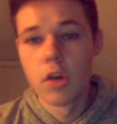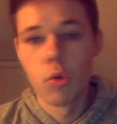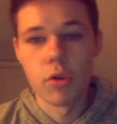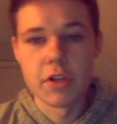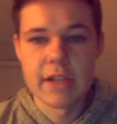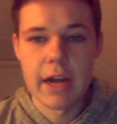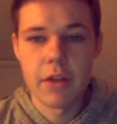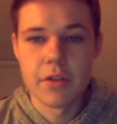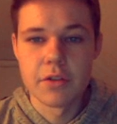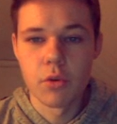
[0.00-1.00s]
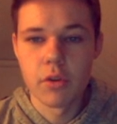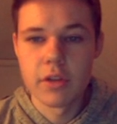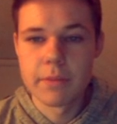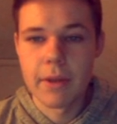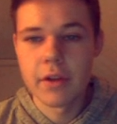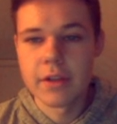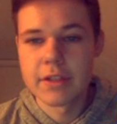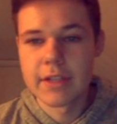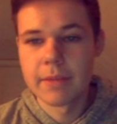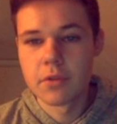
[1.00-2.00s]
we're gonna see how this New Orleans Pelicans
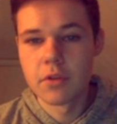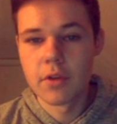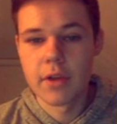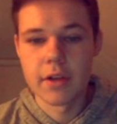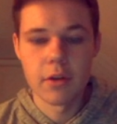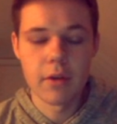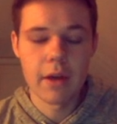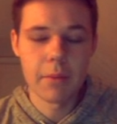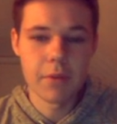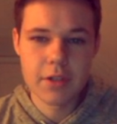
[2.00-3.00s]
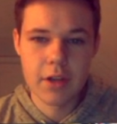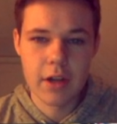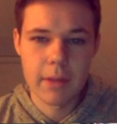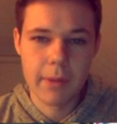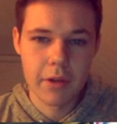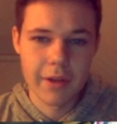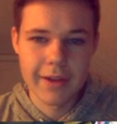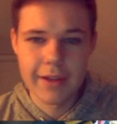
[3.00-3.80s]
team do. And you know what? I'm gonna talk about like